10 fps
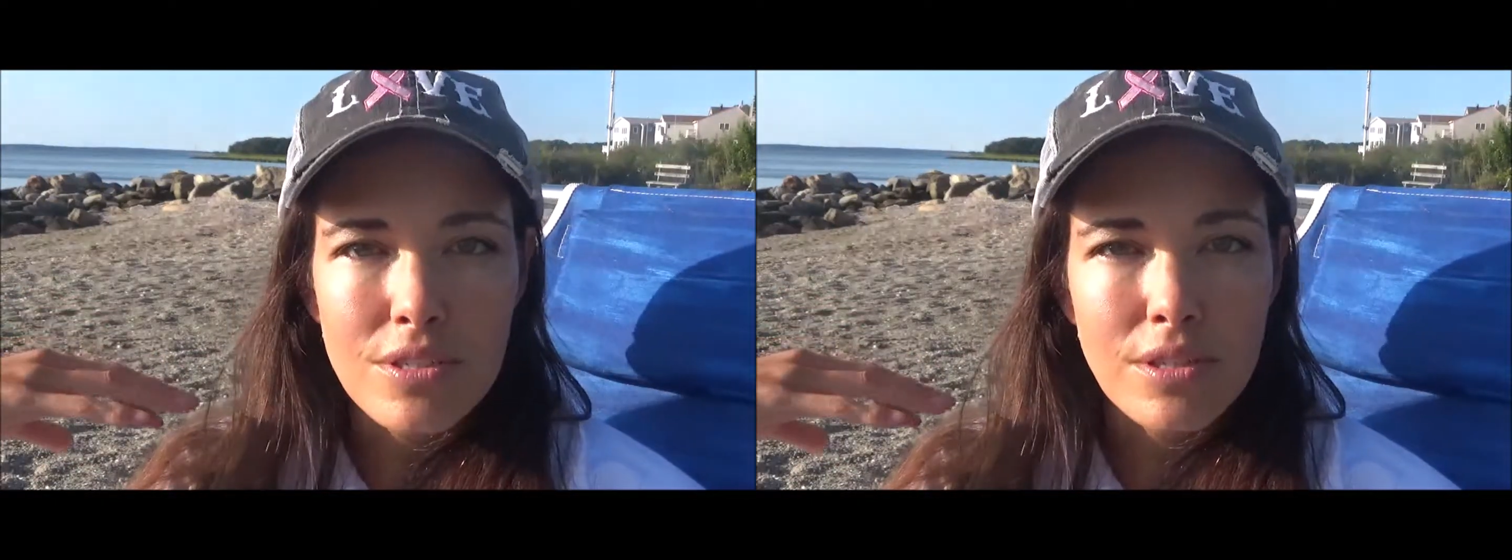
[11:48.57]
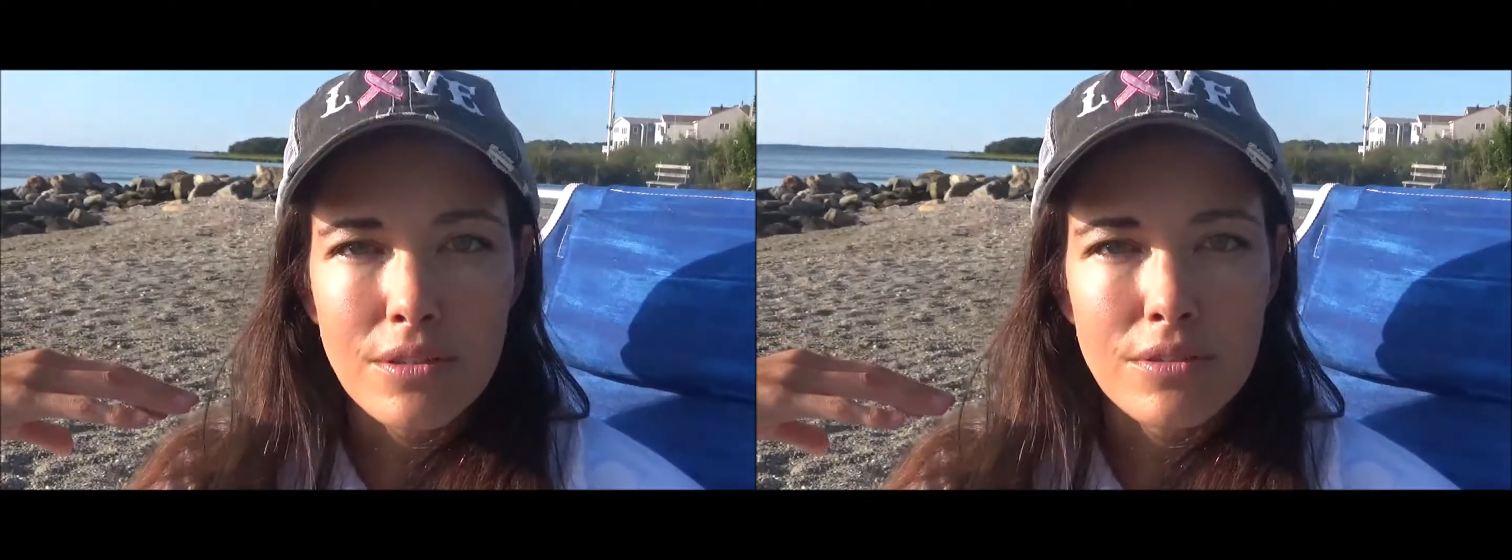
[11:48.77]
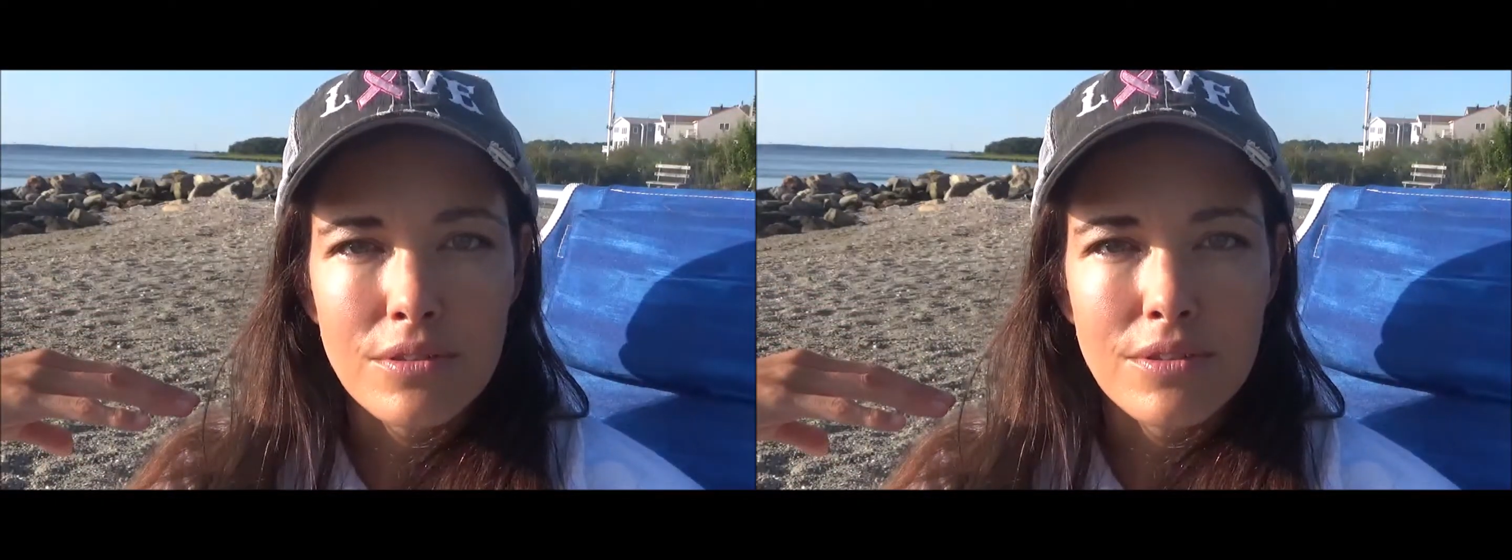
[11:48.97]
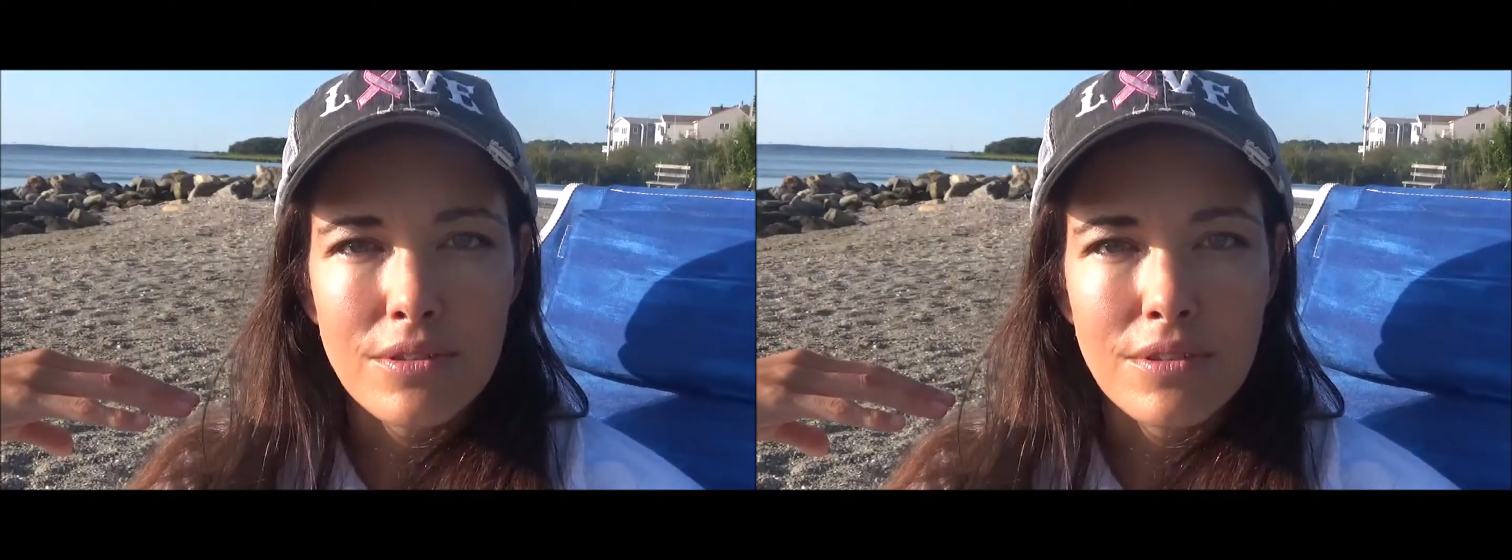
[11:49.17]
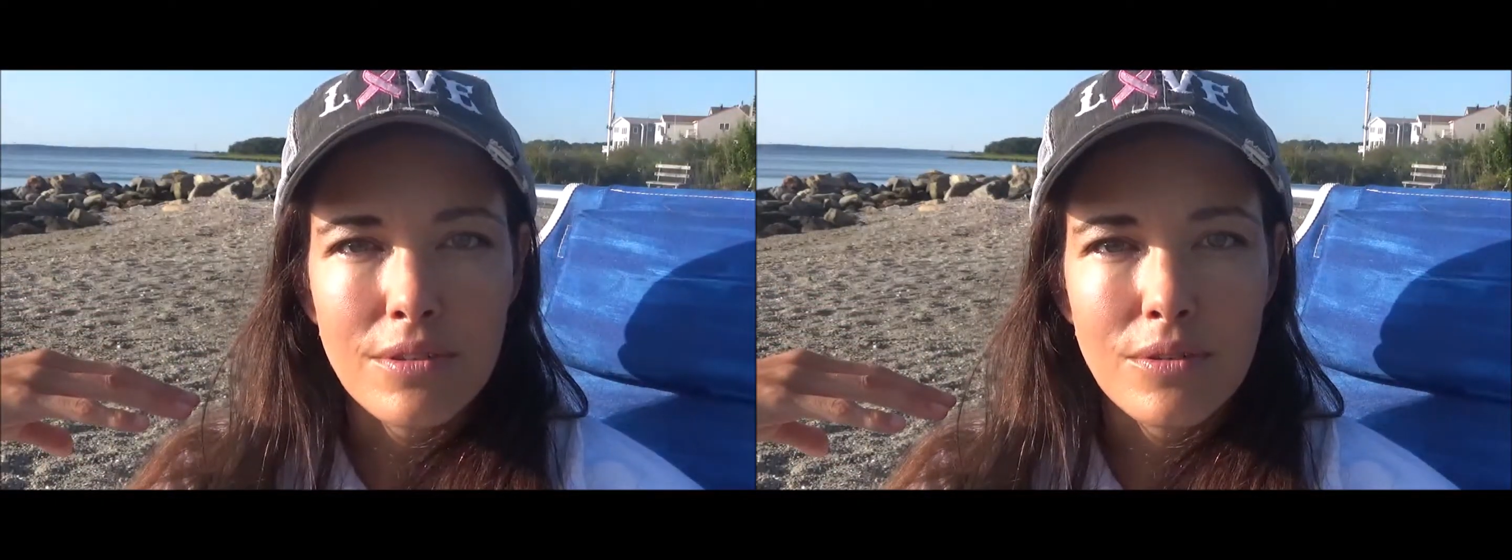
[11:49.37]
things
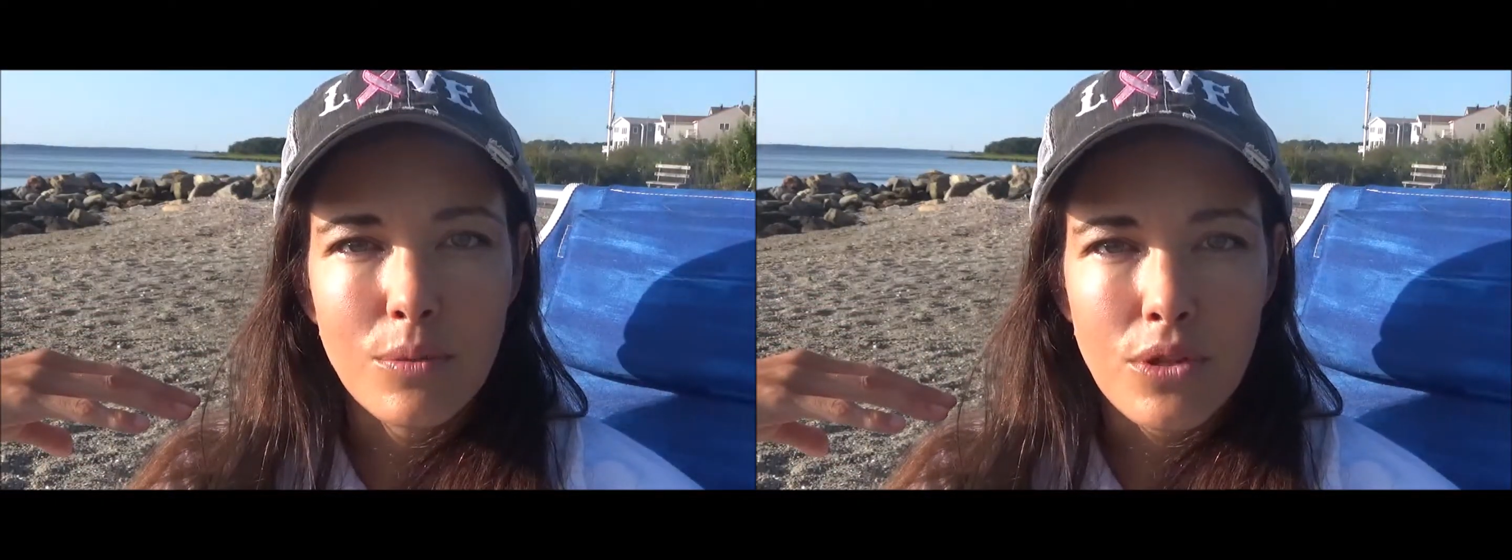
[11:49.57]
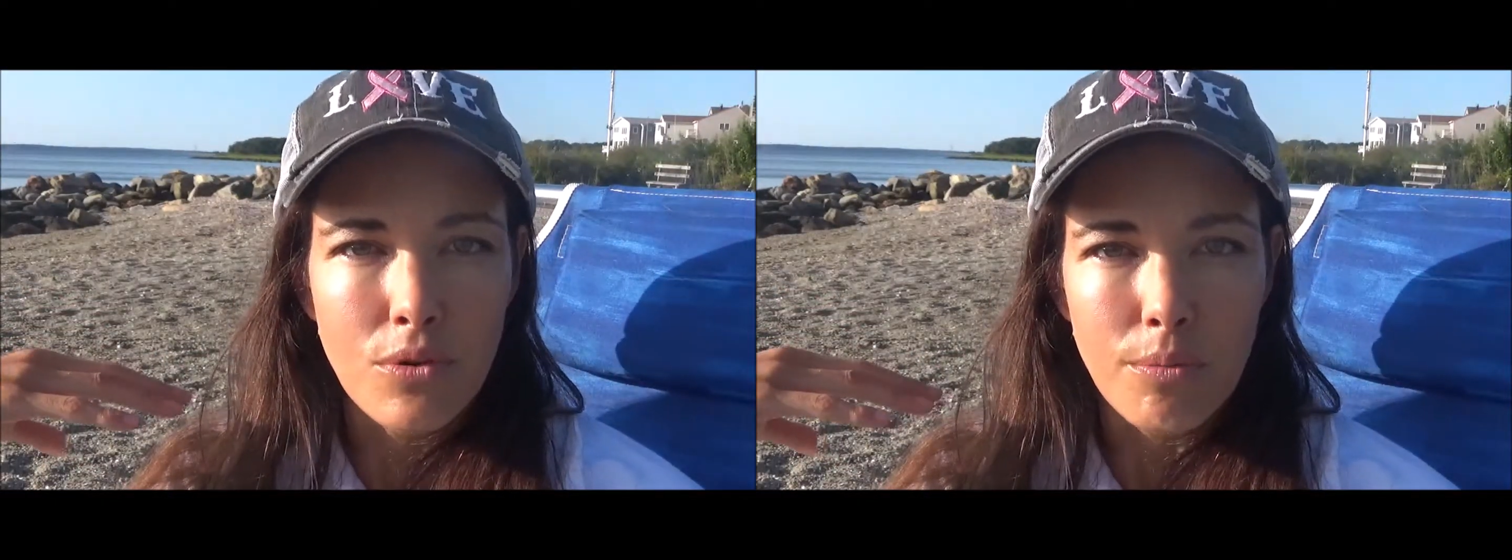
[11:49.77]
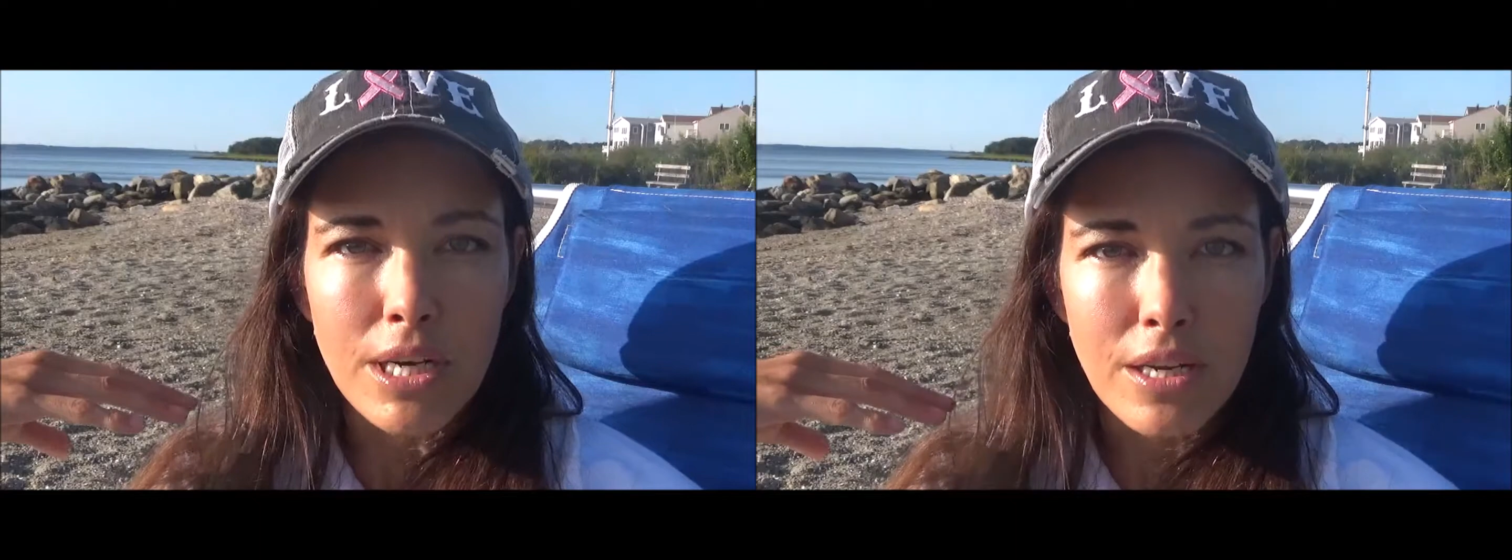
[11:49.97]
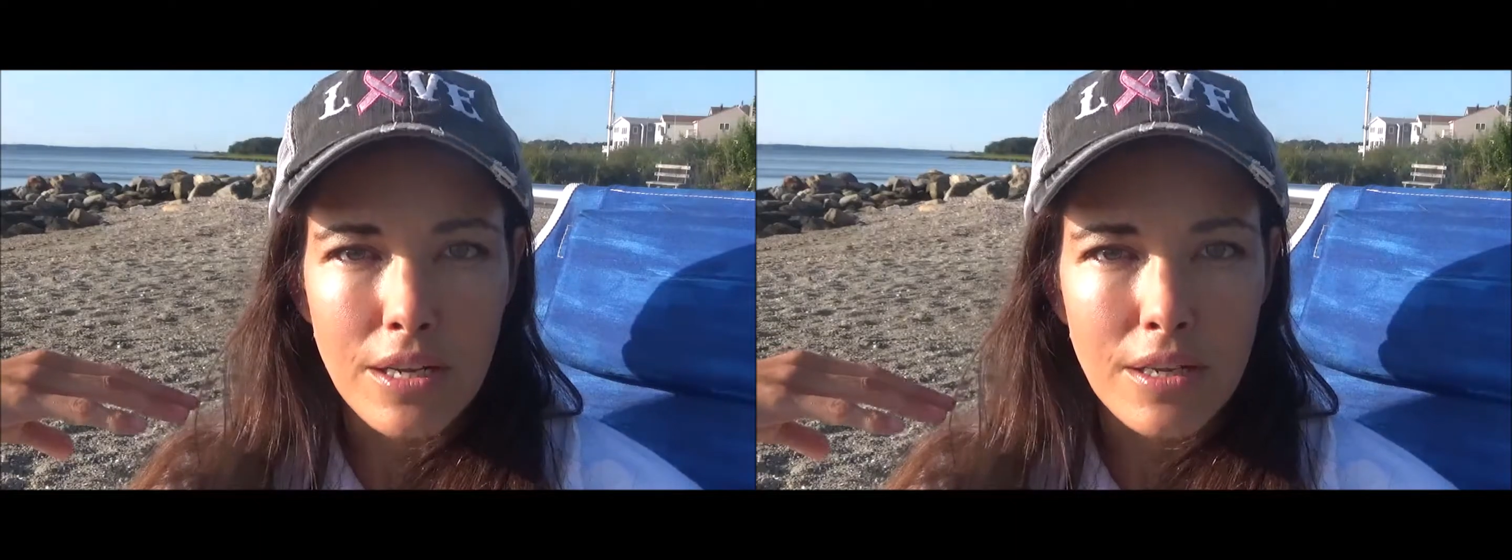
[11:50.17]
with no money.